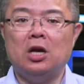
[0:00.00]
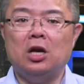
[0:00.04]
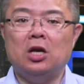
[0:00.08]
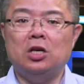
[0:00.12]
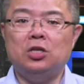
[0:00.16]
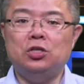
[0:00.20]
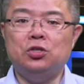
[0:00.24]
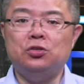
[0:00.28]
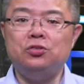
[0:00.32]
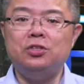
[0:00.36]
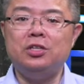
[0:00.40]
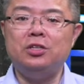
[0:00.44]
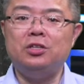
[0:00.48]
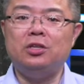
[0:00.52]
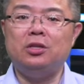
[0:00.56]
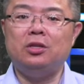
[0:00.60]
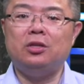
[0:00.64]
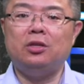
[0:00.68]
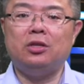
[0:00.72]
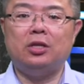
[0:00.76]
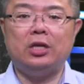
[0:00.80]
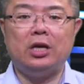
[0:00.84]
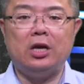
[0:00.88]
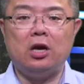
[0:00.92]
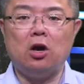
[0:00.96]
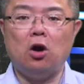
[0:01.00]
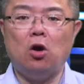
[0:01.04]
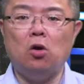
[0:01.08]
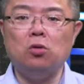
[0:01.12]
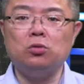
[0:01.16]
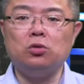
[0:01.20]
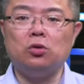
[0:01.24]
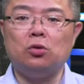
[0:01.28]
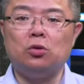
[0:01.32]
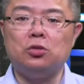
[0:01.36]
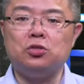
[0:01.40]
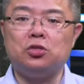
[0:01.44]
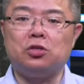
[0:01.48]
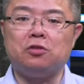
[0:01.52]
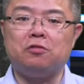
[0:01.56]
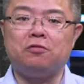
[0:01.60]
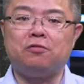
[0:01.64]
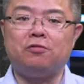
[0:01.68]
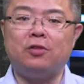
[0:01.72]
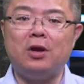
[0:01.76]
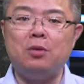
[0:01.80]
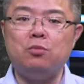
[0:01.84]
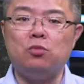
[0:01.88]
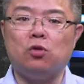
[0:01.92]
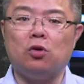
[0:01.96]
Using the ontological
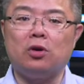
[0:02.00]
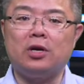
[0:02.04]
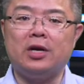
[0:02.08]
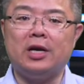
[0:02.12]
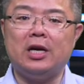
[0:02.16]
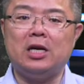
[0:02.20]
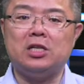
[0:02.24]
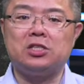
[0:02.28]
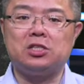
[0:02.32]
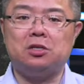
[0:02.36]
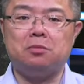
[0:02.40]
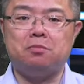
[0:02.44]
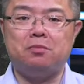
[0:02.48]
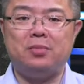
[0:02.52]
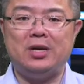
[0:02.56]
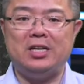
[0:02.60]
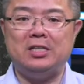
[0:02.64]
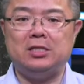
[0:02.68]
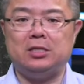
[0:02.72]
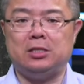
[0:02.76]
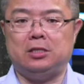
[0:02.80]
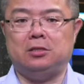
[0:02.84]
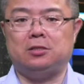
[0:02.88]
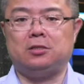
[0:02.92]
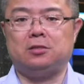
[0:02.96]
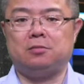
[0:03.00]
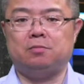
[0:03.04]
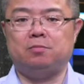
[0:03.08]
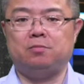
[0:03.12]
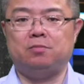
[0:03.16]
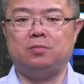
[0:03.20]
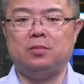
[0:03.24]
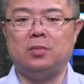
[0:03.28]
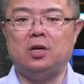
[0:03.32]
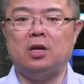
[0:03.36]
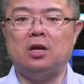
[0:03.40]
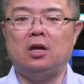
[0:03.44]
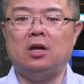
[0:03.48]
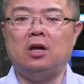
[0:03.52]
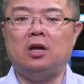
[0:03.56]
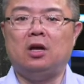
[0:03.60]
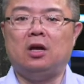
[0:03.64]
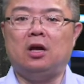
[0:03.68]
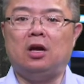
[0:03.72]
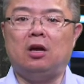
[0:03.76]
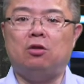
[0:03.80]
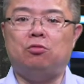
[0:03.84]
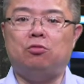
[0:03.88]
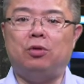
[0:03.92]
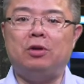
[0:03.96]
framework as the basis,
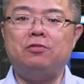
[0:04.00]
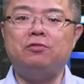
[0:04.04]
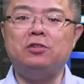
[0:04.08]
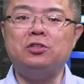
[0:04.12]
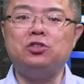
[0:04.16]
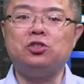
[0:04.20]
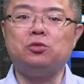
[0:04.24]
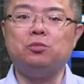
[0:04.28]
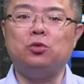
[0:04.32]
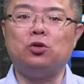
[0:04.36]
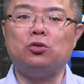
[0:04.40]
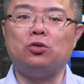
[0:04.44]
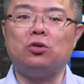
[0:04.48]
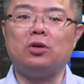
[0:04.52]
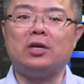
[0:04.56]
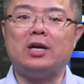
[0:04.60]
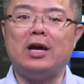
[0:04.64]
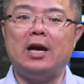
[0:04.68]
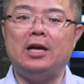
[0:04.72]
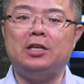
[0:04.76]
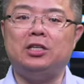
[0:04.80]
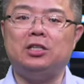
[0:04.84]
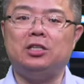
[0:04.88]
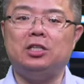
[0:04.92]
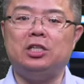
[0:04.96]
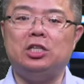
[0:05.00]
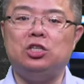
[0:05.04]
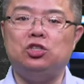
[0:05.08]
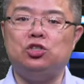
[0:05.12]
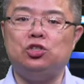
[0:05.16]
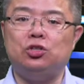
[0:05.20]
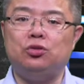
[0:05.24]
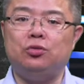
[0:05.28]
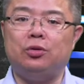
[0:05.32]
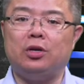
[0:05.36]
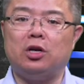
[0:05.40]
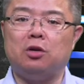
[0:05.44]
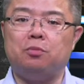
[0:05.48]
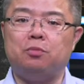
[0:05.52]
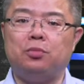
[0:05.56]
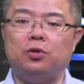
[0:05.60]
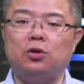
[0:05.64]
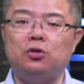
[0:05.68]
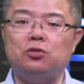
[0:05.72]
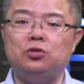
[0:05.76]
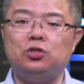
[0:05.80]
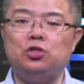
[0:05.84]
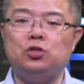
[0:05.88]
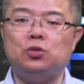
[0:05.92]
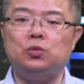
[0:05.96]
a reference model-guided engineering
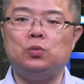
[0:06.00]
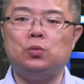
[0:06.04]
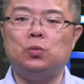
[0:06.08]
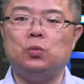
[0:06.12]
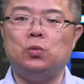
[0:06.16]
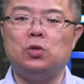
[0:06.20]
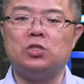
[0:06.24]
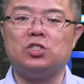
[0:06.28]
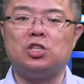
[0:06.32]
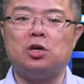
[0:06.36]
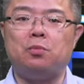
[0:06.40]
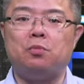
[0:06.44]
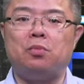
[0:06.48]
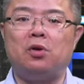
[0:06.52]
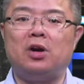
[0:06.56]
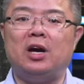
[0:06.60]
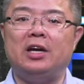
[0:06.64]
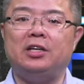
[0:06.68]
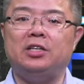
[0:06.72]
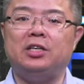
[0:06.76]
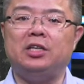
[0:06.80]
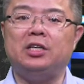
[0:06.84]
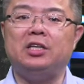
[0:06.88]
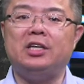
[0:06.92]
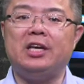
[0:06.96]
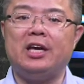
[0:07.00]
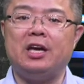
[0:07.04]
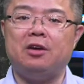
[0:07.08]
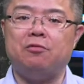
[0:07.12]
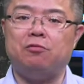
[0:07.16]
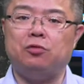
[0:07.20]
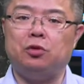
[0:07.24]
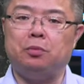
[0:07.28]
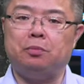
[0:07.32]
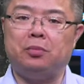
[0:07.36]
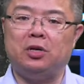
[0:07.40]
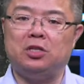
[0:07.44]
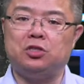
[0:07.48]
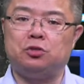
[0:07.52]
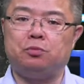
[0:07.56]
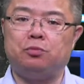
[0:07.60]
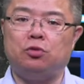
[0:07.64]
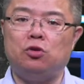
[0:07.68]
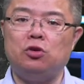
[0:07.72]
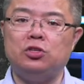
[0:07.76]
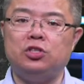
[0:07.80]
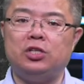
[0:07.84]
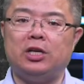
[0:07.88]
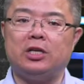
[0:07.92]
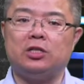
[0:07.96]
approach was applied in the Emory Plus
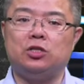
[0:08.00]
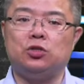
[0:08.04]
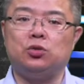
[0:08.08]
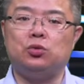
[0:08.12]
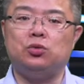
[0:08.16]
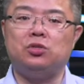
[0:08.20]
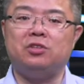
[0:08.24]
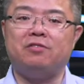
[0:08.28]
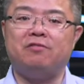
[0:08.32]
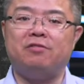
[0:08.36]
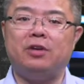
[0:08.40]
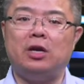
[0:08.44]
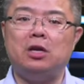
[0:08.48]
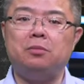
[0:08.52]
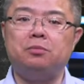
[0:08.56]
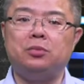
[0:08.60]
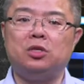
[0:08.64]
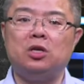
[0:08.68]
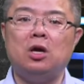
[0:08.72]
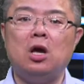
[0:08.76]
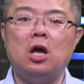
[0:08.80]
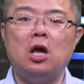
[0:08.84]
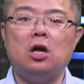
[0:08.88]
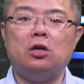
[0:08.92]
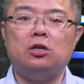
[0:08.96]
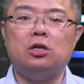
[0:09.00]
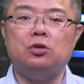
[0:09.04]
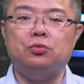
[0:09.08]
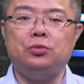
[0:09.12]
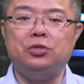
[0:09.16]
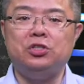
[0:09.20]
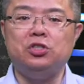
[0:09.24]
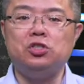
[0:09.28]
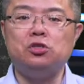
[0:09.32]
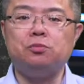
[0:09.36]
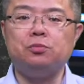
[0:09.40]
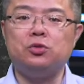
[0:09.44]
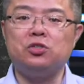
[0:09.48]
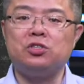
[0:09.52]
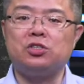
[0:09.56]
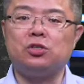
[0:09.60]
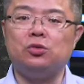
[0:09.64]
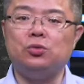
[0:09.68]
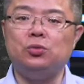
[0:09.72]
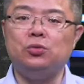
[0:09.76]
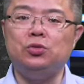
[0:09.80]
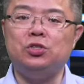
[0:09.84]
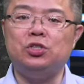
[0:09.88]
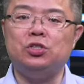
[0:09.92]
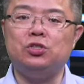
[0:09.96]
project to develop the reusable
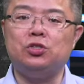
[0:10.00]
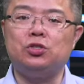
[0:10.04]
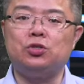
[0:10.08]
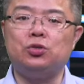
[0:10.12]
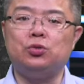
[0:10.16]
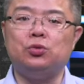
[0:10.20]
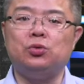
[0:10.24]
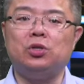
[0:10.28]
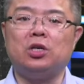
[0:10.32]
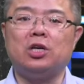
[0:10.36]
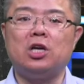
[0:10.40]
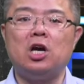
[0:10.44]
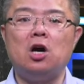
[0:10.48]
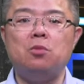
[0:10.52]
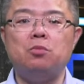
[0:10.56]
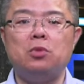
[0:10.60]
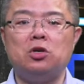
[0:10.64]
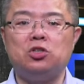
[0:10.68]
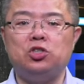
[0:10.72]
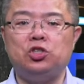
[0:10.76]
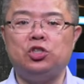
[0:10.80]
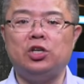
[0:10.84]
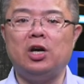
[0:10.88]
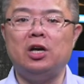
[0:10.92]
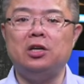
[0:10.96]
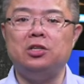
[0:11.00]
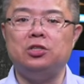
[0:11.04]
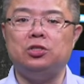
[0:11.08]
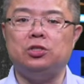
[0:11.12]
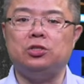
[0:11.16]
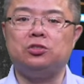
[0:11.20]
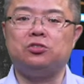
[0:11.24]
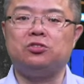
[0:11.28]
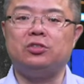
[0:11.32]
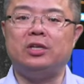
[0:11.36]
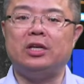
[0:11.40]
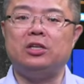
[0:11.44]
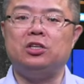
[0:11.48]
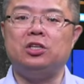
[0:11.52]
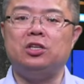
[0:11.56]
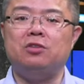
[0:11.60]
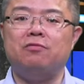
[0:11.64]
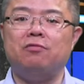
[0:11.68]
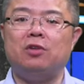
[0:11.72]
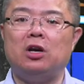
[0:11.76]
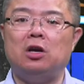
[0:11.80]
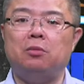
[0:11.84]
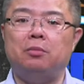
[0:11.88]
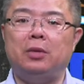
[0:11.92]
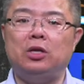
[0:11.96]
solutions to the common challenges that
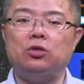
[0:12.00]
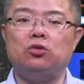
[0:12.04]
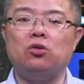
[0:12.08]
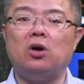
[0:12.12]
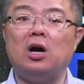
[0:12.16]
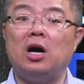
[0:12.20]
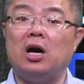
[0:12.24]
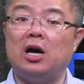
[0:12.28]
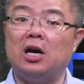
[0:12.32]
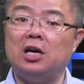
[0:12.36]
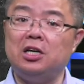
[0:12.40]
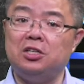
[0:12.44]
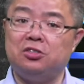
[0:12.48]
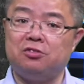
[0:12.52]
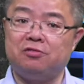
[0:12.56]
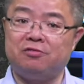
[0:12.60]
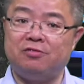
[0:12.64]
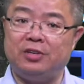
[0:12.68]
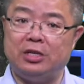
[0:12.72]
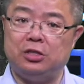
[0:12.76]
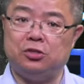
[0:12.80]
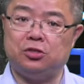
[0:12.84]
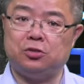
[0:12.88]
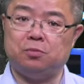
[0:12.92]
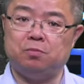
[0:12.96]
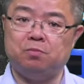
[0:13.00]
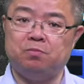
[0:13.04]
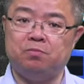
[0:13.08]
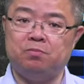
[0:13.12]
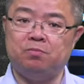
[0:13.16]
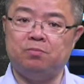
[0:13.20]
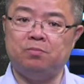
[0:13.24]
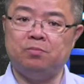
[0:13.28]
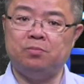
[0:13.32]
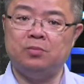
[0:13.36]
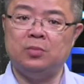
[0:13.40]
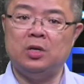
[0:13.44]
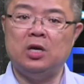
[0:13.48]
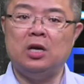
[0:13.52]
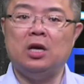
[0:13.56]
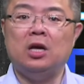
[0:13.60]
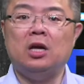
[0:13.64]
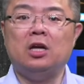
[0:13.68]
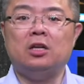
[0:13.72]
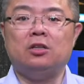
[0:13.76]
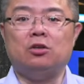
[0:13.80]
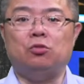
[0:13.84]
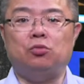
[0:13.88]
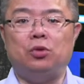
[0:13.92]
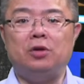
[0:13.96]
environmental RIs face.
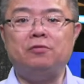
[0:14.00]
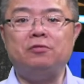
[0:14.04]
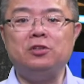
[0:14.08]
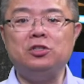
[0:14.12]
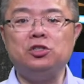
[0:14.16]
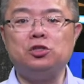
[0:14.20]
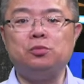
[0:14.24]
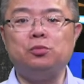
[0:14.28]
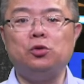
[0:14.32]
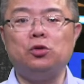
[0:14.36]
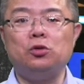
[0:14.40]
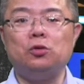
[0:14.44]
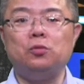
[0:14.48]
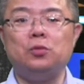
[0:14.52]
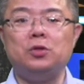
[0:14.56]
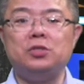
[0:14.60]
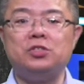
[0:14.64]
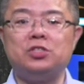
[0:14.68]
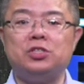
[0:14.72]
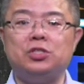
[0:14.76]
The reference model was